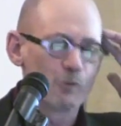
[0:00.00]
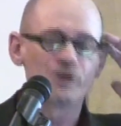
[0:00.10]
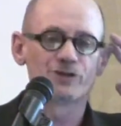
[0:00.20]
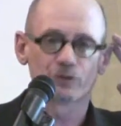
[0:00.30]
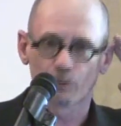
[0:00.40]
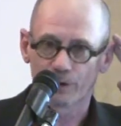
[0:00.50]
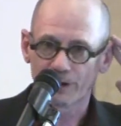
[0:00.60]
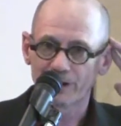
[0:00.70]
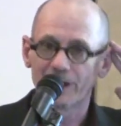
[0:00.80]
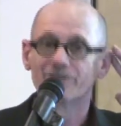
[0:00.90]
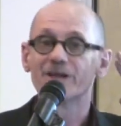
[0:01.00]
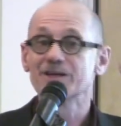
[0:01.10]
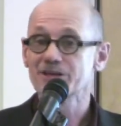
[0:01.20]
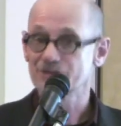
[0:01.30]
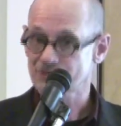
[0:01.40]
I would agree. And
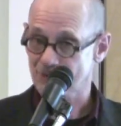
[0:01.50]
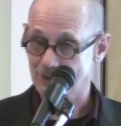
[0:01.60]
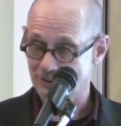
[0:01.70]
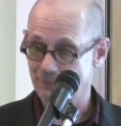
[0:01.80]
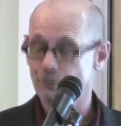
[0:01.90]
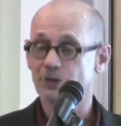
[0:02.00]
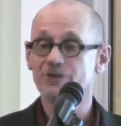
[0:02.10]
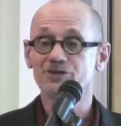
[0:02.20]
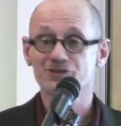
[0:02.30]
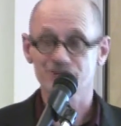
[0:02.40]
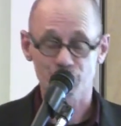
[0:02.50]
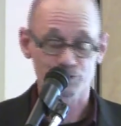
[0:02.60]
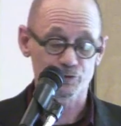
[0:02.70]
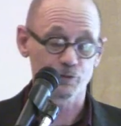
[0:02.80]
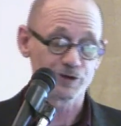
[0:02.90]
then he installed it, put in the
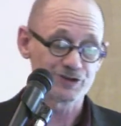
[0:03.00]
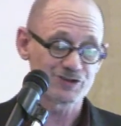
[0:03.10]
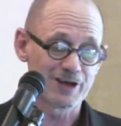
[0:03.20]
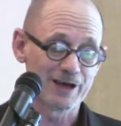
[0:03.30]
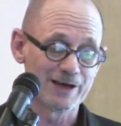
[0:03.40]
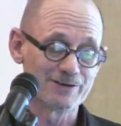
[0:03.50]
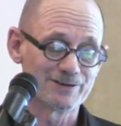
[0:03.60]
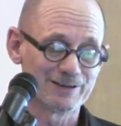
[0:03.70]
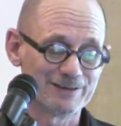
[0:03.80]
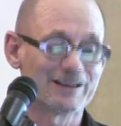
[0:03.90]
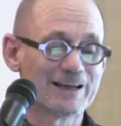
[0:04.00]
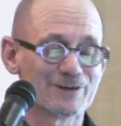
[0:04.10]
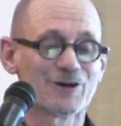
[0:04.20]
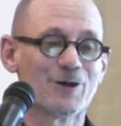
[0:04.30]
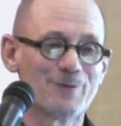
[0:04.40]
citrus trees, and he
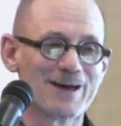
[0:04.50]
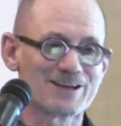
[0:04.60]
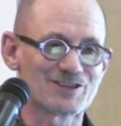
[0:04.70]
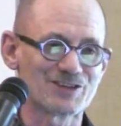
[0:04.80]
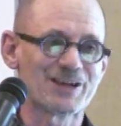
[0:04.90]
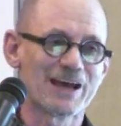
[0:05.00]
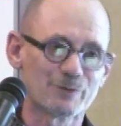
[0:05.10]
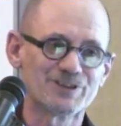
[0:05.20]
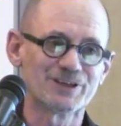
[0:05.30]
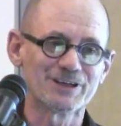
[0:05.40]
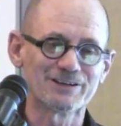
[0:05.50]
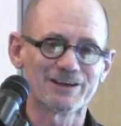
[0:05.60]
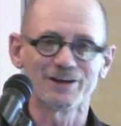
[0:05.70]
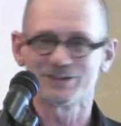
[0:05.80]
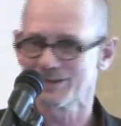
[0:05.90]
later called back and said, yeah, we did
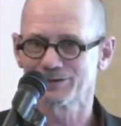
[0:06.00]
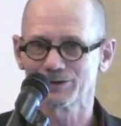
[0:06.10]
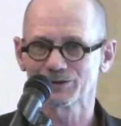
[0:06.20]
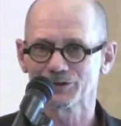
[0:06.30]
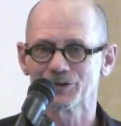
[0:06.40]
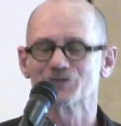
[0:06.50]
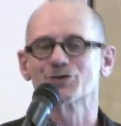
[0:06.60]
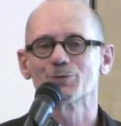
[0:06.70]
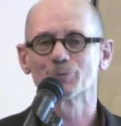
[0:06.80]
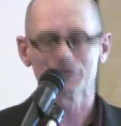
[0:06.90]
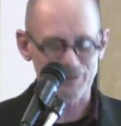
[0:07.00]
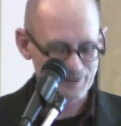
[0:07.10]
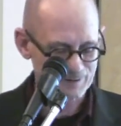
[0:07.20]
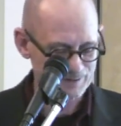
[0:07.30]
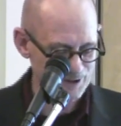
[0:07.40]
it, and it didn't look good, so we put
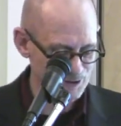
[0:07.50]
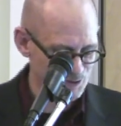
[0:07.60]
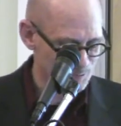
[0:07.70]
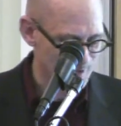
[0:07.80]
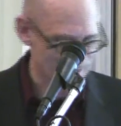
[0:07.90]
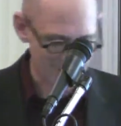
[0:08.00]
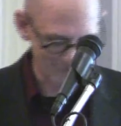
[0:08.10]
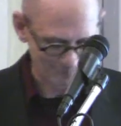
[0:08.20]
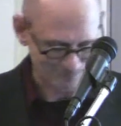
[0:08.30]
the ginkgos back in.